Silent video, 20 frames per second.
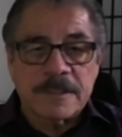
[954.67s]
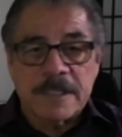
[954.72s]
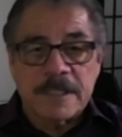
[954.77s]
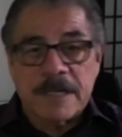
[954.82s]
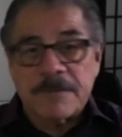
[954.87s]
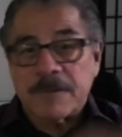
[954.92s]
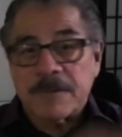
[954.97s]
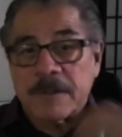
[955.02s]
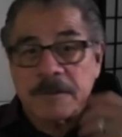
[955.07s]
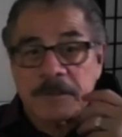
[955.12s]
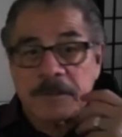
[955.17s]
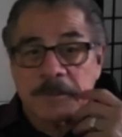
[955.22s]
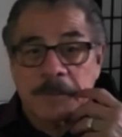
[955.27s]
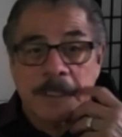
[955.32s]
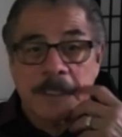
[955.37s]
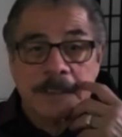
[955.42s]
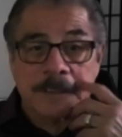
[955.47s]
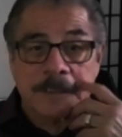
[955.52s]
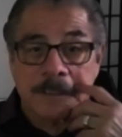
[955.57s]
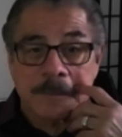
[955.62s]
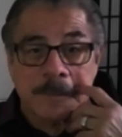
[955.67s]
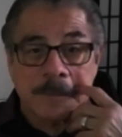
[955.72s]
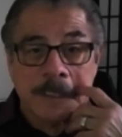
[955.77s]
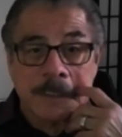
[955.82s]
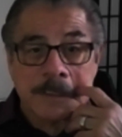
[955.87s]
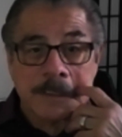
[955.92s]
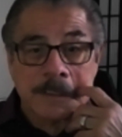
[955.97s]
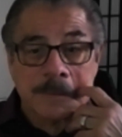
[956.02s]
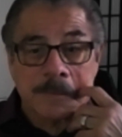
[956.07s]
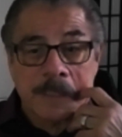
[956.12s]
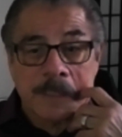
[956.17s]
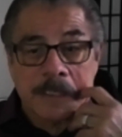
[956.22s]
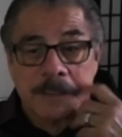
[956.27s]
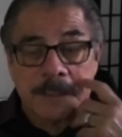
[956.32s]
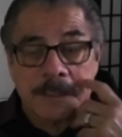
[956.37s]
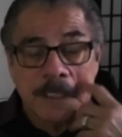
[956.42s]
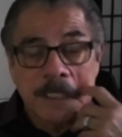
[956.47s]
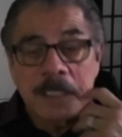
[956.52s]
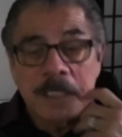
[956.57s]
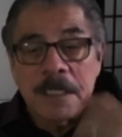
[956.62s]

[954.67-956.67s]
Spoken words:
and I work with the best of the best of the best.